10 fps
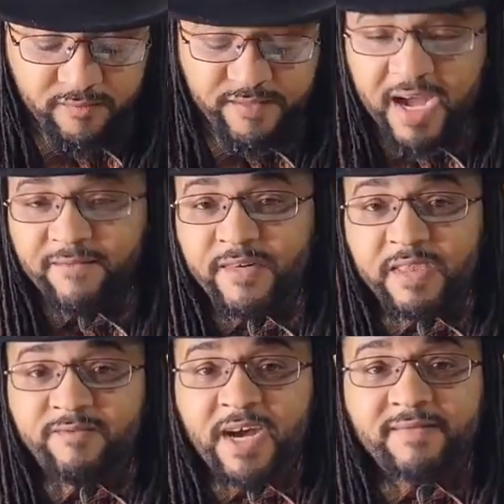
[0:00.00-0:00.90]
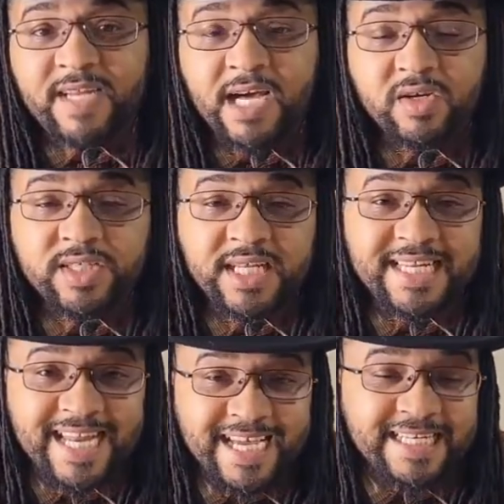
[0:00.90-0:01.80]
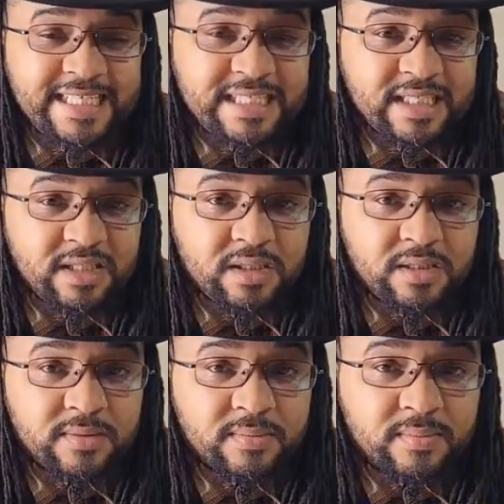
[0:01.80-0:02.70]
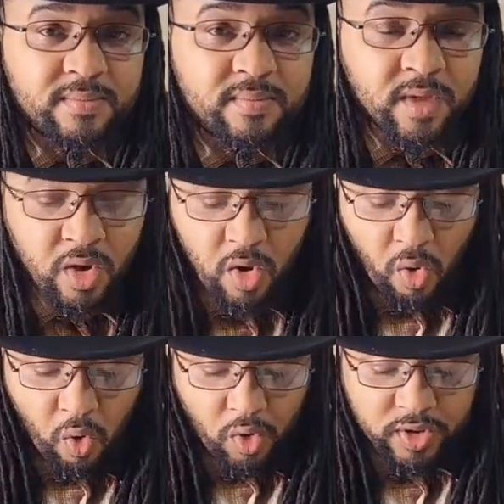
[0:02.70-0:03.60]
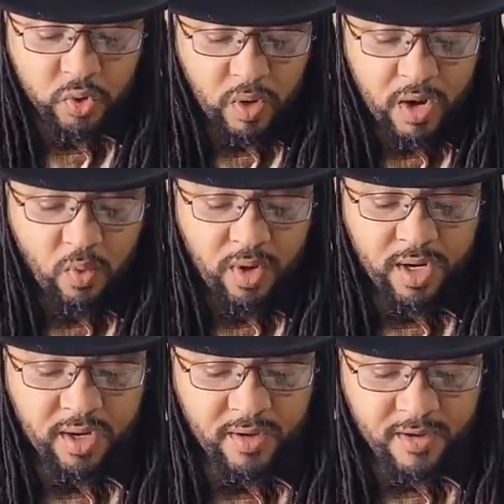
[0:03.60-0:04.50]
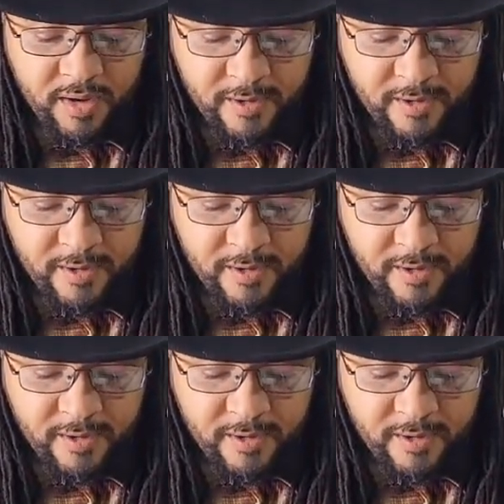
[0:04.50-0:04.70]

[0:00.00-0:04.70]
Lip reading: $55.90. Or do I want a